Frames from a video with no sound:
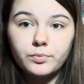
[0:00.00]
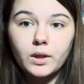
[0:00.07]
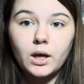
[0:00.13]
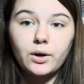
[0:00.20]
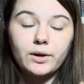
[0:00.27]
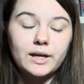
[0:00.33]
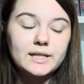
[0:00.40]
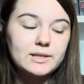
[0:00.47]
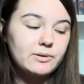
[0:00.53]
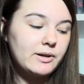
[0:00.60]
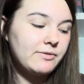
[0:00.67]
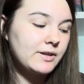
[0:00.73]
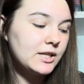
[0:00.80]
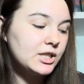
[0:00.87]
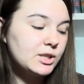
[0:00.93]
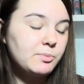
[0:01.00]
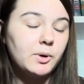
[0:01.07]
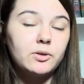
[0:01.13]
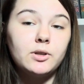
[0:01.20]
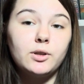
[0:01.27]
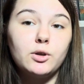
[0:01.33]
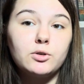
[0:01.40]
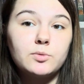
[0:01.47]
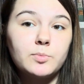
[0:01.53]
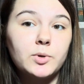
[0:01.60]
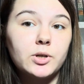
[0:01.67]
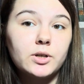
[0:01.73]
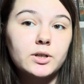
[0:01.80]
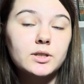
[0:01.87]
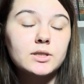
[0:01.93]
Okay, so I finished both of those
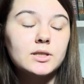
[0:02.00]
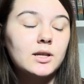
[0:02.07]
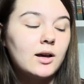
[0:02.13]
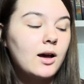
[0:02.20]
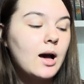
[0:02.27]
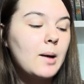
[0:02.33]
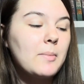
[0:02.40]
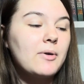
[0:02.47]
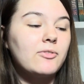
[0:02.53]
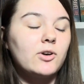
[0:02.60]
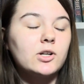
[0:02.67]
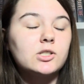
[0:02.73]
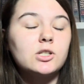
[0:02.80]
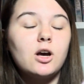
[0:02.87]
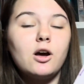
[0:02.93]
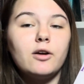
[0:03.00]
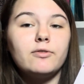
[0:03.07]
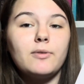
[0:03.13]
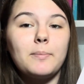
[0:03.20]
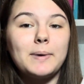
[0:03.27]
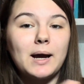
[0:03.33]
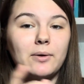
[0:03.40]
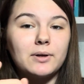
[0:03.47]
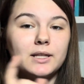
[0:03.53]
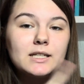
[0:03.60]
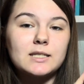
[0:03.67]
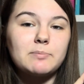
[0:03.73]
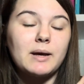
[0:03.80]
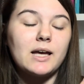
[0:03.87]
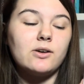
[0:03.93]
books. First off,
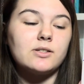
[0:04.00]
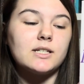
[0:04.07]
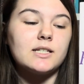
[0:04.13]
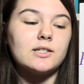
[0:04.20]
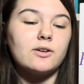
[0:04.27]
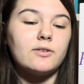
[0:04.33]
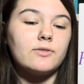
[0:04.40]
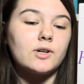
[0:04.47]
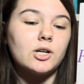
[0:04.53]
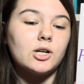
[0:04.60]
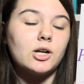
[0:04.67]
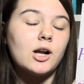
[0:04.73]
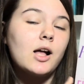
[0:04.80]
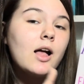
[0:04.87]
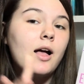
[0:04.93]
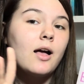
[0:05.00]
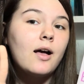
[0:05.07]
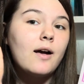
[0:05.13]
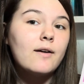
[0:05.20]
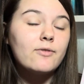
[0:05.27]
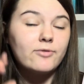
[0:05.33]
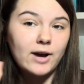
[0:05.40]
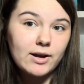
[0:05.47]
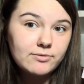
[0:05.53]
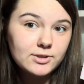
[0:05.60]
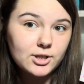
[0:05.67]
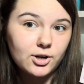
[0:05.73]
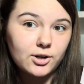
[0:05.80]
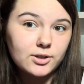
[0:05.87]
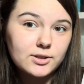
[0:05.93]
Powerless by Elsie Silver, 5
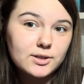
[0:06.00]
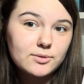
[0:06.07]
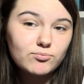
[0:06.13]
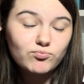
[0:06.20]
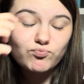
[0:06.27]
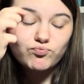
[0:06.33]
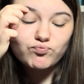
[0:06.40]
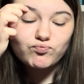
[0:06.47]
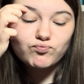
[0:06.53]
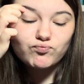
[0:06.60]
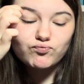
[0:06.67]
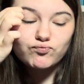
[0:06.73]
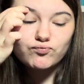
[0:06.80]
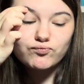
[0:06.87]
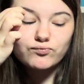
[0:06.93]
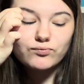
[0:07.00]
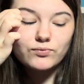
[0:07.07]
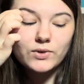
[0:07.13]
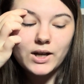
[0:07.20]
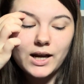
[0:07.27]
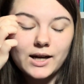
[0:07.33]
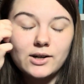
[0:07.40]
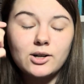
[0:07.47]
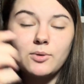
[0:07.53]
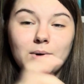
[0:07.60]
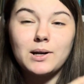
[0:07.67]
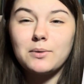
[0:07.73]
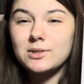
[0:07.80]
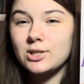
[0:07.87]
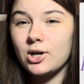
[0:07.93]
stars. I don't know what
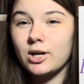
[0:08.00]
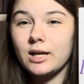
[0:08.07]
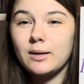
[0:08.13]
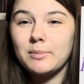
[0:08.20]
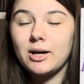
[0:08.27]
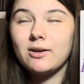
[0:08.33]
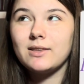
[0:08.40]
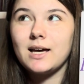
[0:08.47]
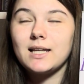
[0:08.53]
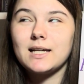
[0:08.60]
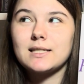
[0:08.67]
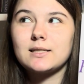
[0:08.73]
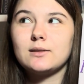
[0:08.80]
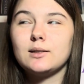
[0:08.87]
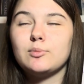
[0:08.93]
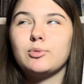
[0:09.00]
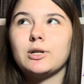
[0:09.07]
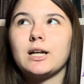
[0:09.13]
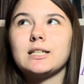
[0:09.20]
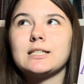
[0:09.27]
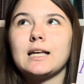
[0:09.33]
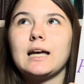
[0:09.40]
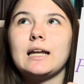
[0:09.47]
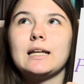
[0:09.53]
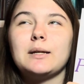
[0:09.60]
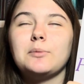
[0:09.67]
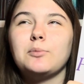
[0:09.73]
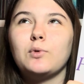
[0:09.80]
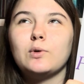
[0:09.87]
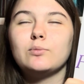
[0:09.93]
I was talking about in that last clip when I said it
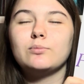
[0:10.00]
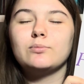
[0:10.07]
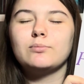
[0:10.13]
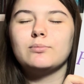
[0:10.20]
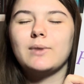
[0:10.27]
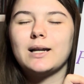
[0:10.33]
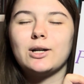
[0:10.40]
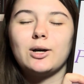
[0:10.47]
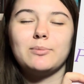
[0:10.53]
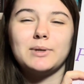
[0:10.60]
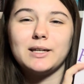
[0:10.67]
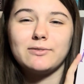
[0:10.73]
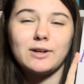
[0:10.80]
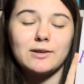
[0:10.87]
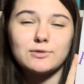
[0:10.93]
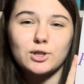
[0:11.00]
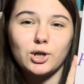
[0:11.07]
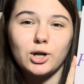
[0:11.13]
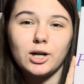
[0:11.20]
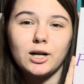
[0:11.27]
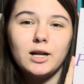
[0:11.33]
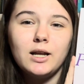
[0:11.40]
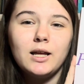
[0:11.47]
might not be a 5-star.